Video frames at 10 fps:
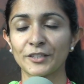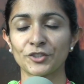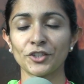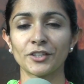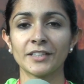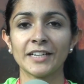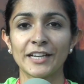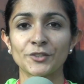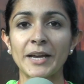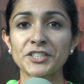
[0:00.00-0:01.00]
Sure.
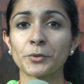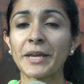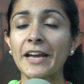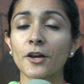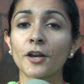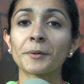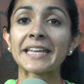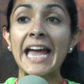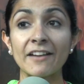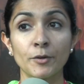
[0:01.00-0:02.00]
So actually, we
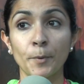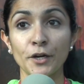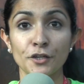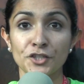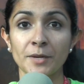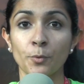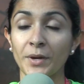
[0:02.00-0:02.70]
already have a partnership